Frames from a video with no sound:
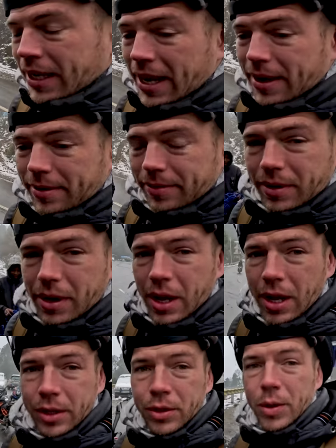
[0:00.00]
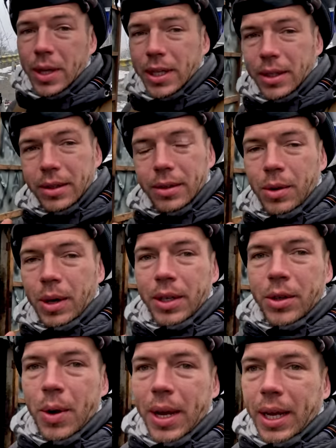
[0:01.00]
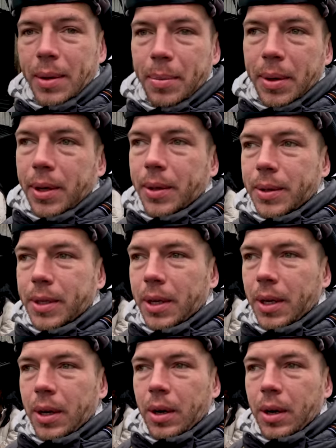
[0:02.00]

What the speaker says: you can do it quite quick because